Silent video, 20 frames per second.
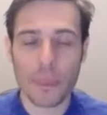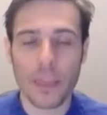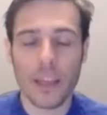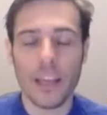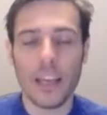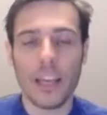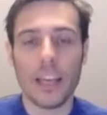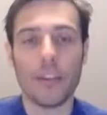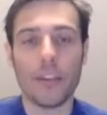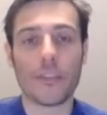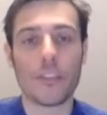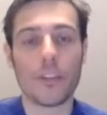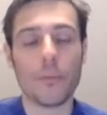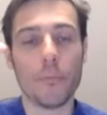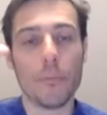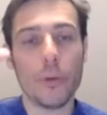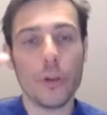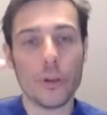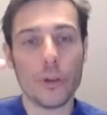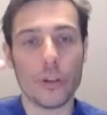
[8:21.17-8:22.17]
If the
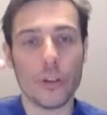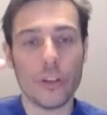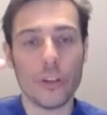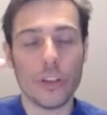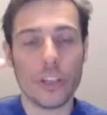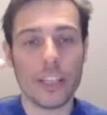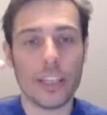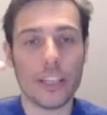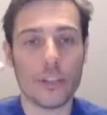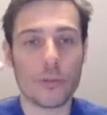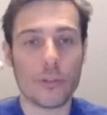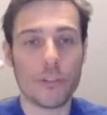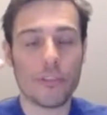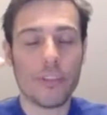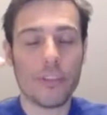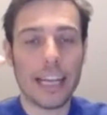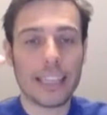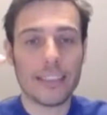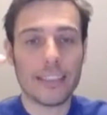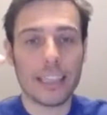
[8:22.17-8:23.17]
moon is
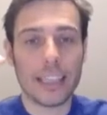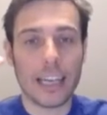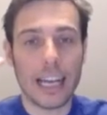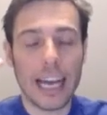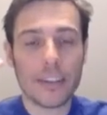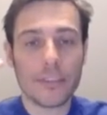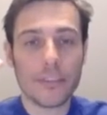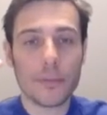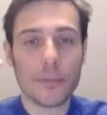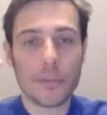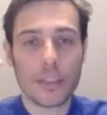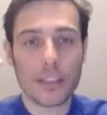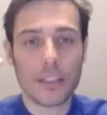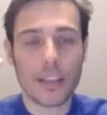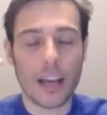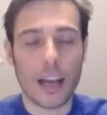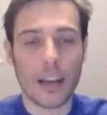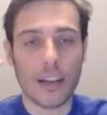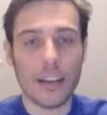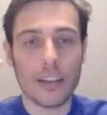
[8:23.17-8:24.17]
reflecting light from the
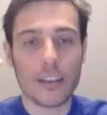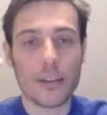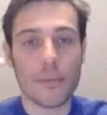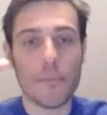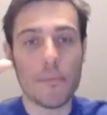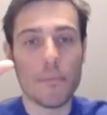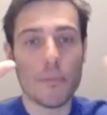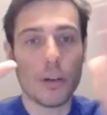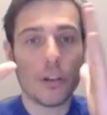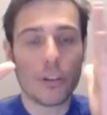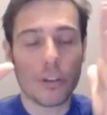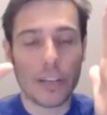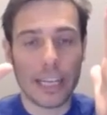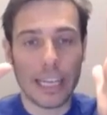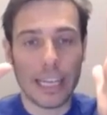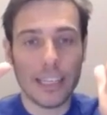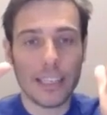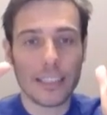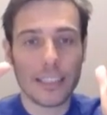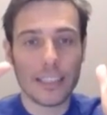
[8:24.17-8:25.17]
sun,
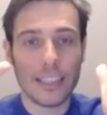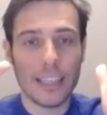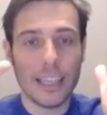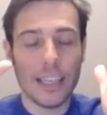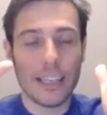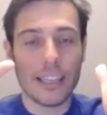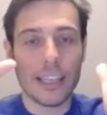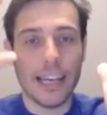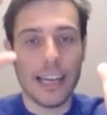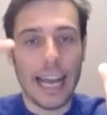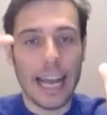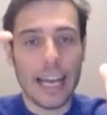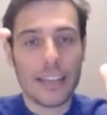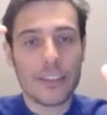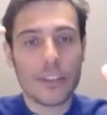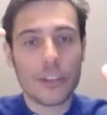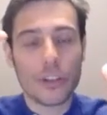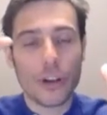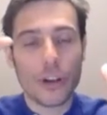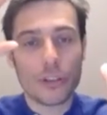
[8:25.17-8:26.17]
mirroring, then as
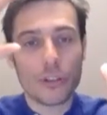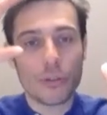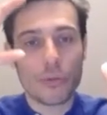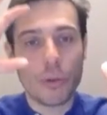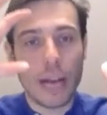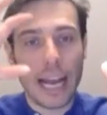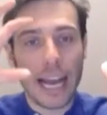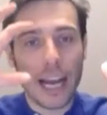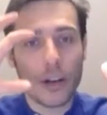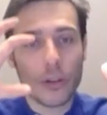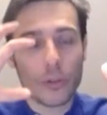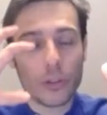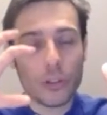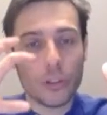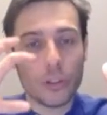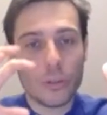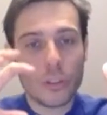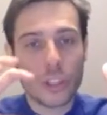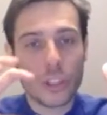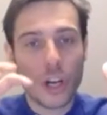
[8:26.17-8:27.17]
it goes around
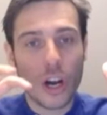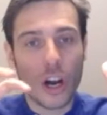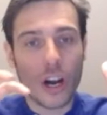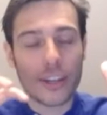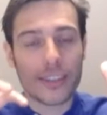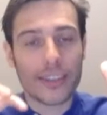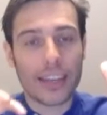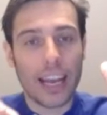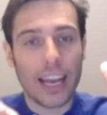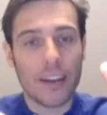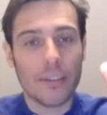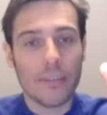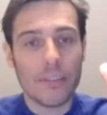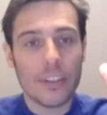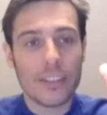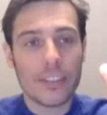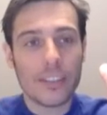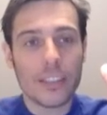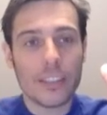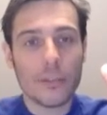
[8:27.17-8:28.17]
your chart every
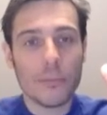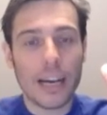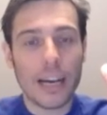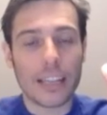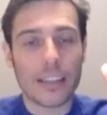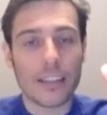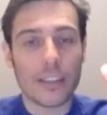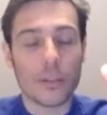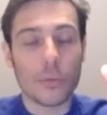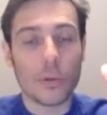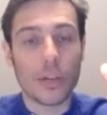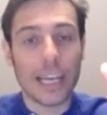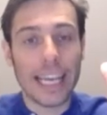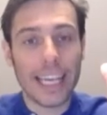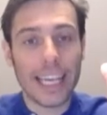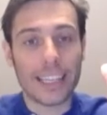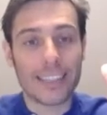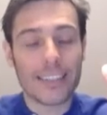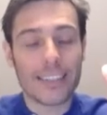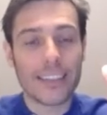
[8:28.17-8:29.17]
single month, it will
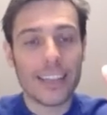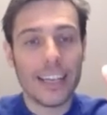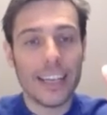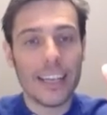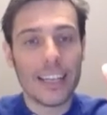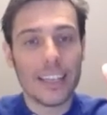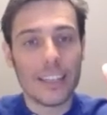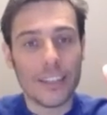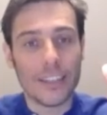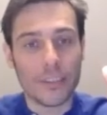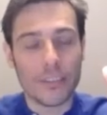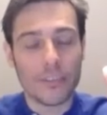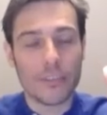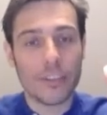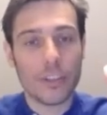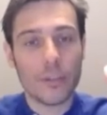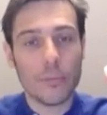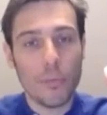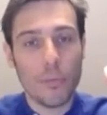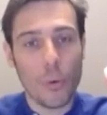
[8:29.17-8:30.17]
hit
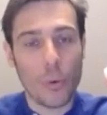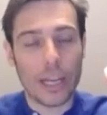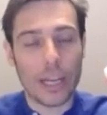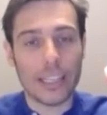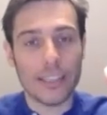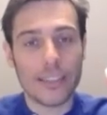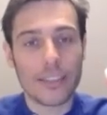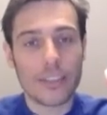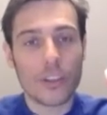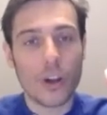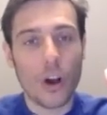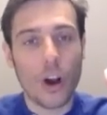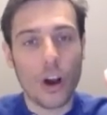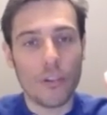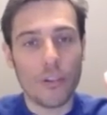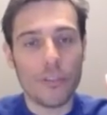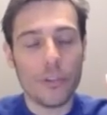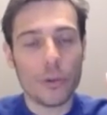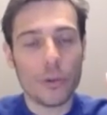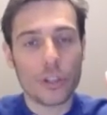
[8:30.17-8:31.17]
different points
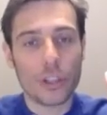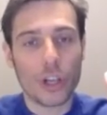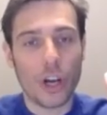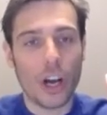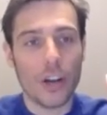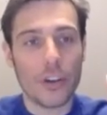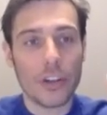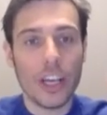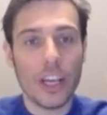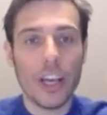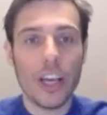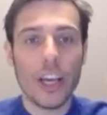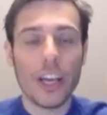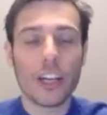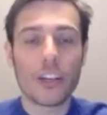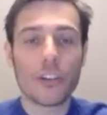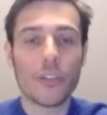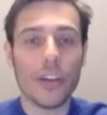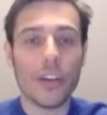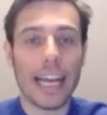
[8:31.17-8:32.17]
of your chart,
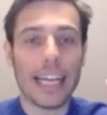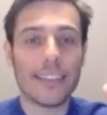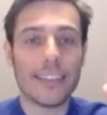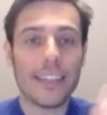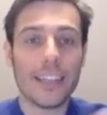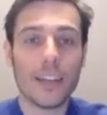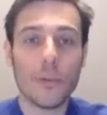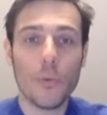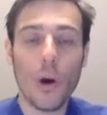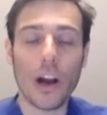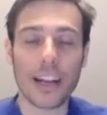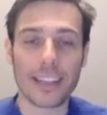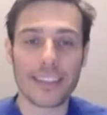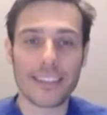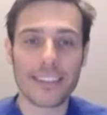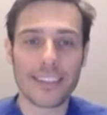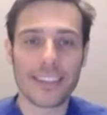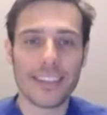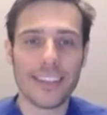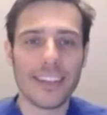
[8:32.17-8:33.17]
creating what?
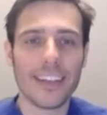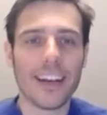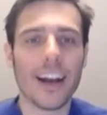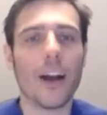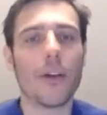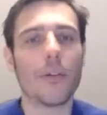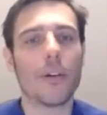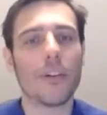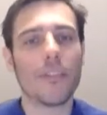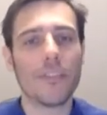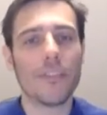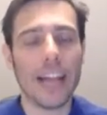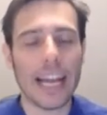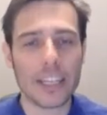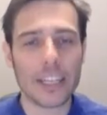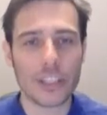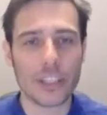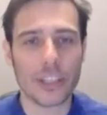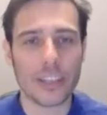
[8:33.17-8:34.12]
A reflection.